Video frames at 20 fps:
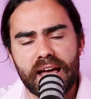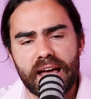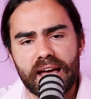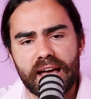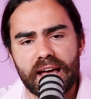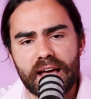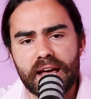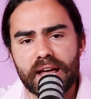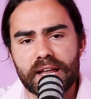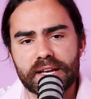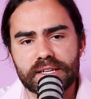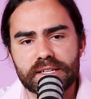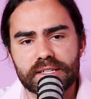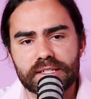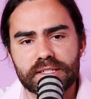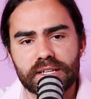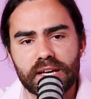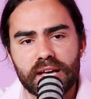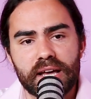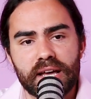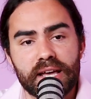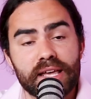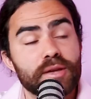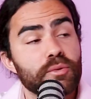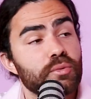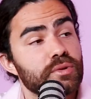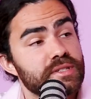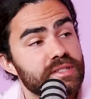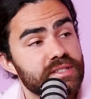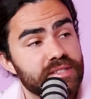and he
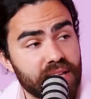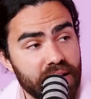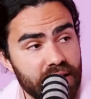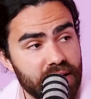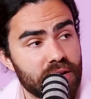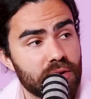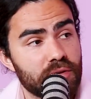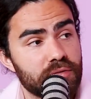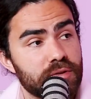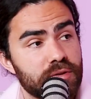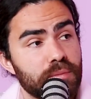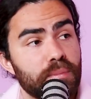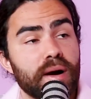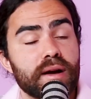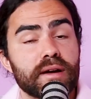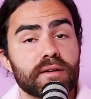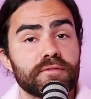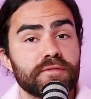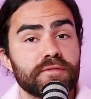was saved by a